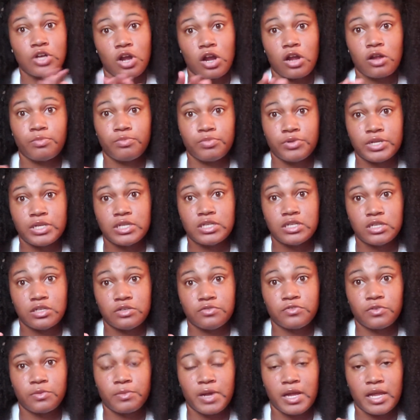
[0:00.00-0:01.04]
are pretty good
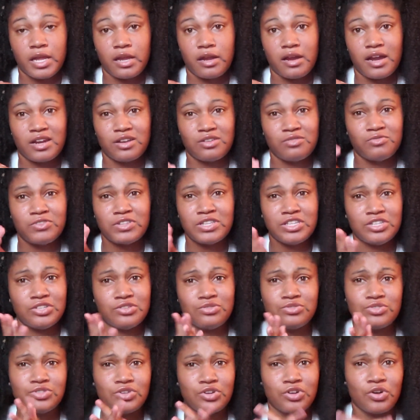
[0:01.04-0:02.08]
for my hair. I don't really
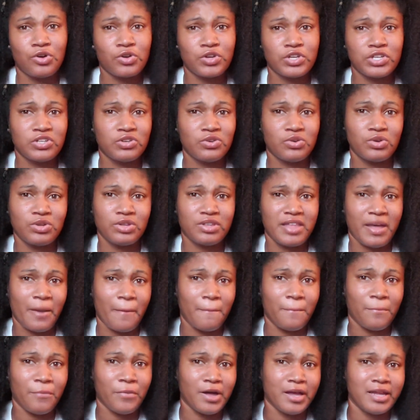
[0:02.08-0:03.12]
use the coconut oil that
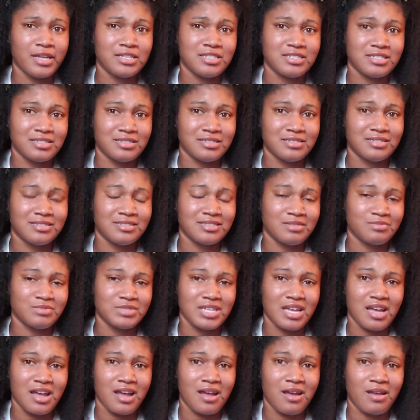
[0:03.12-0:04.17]
much because
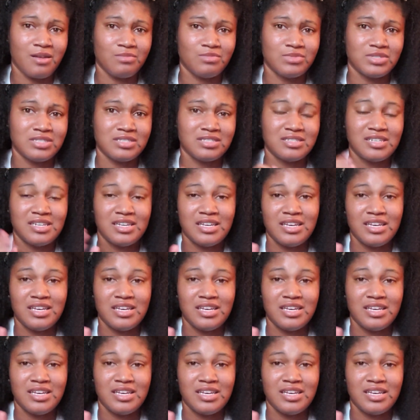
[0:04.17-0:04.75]
sometimes,